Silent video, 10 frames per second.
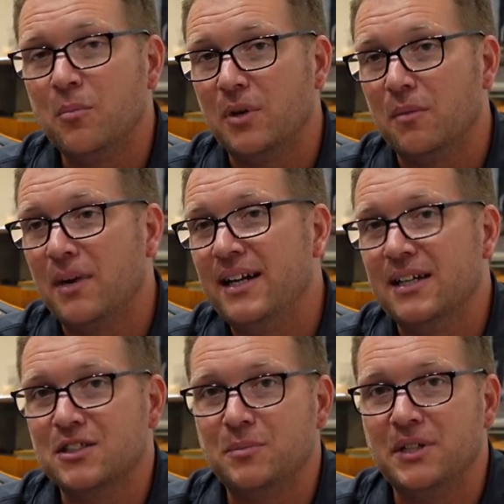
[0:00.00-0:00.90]
but it might
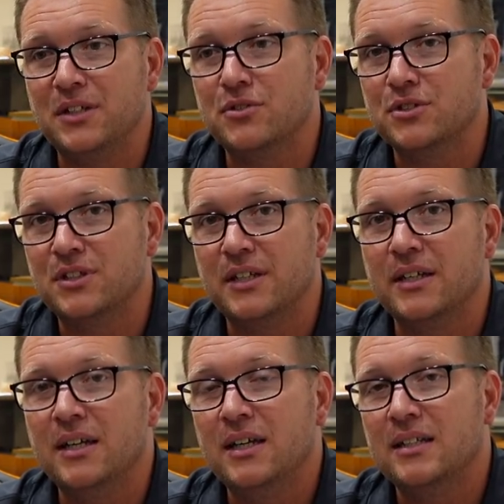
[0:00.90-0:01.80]
actually be
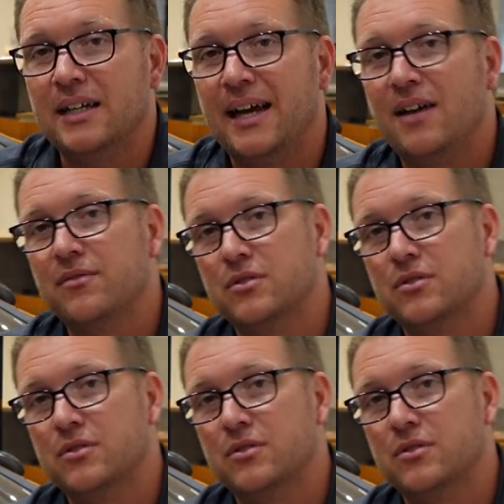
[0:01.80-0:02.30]
interesting to have